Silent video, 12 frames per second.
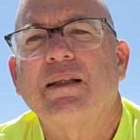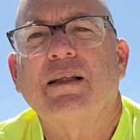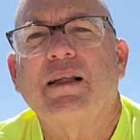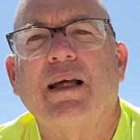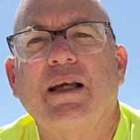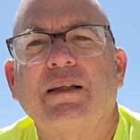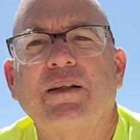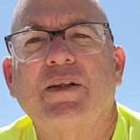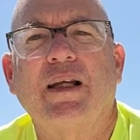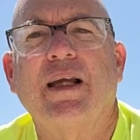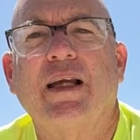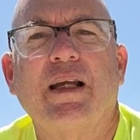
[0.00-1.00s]
that you
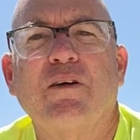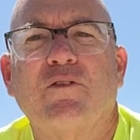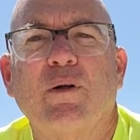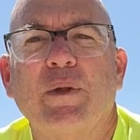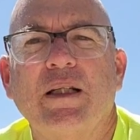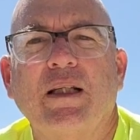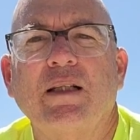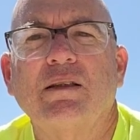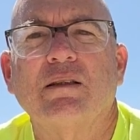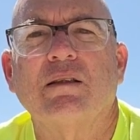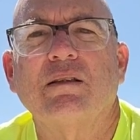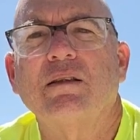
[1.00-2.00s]
can't get from a
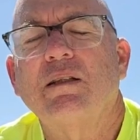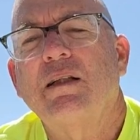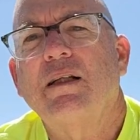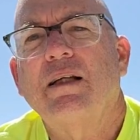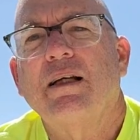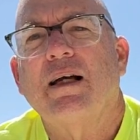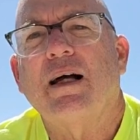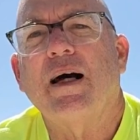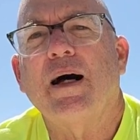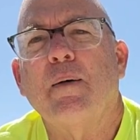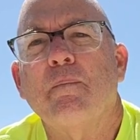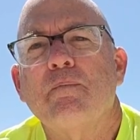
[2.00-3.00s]
diesel.
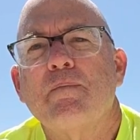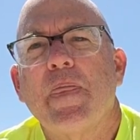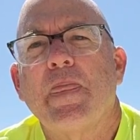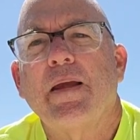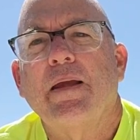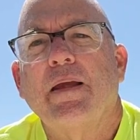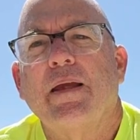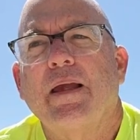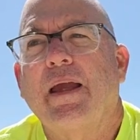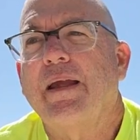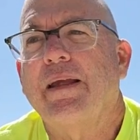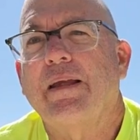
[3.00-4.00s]
Um,
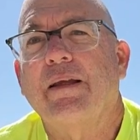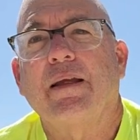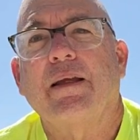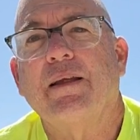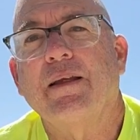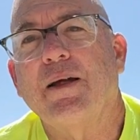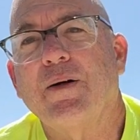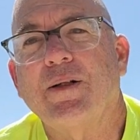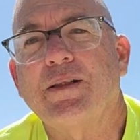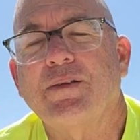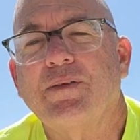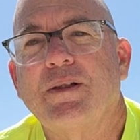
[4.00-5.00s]
you know,
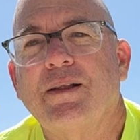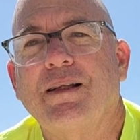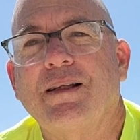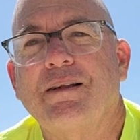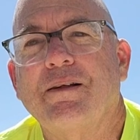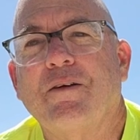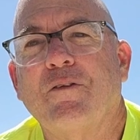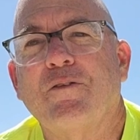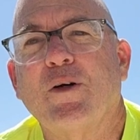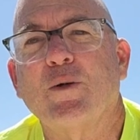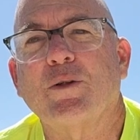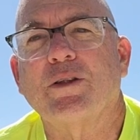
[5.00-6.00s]
uh, uh,
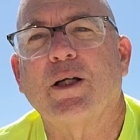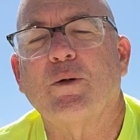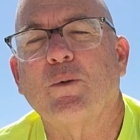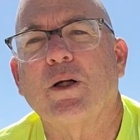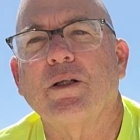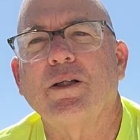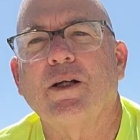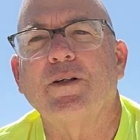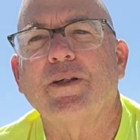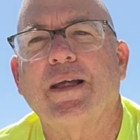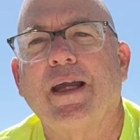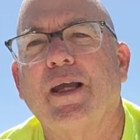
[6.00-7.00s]
folks said, well, you know,
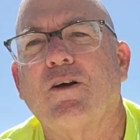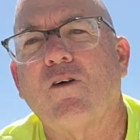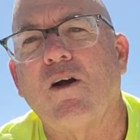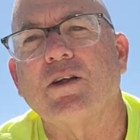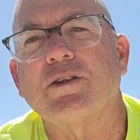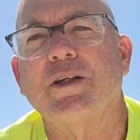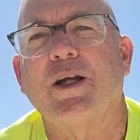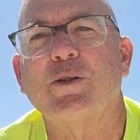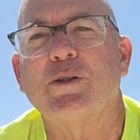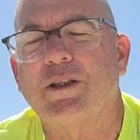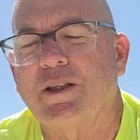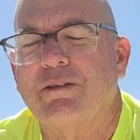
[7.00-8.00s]
you can't cross an
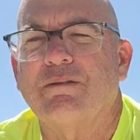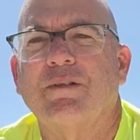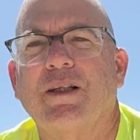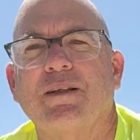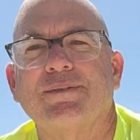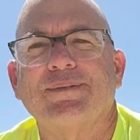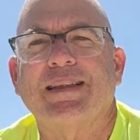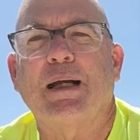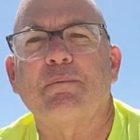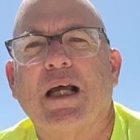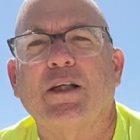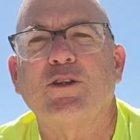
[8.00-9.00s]
ocean. Well, I'm
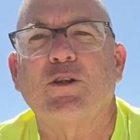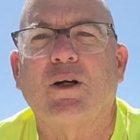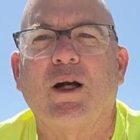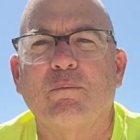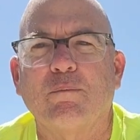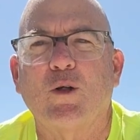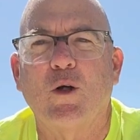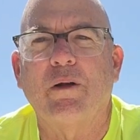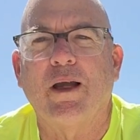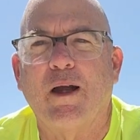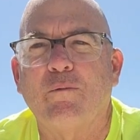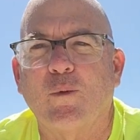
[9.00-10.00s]
not sure I'm
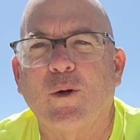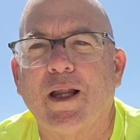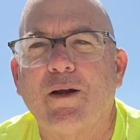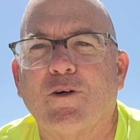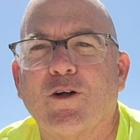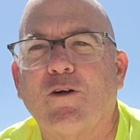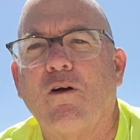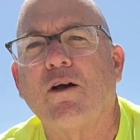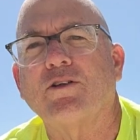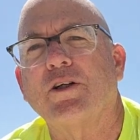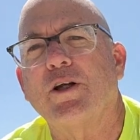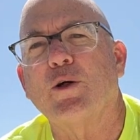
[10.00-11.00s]
I will ever
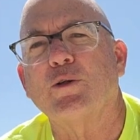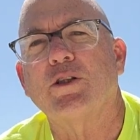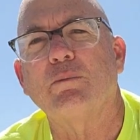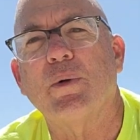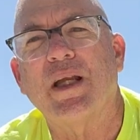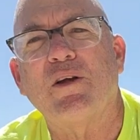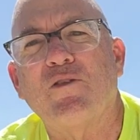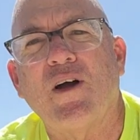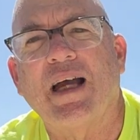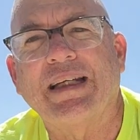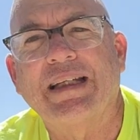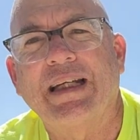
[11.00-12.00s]
cross an ocean, but if
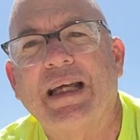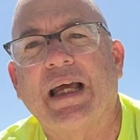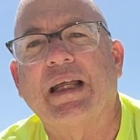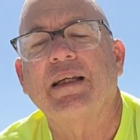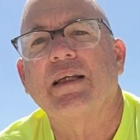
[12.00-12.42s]
I did,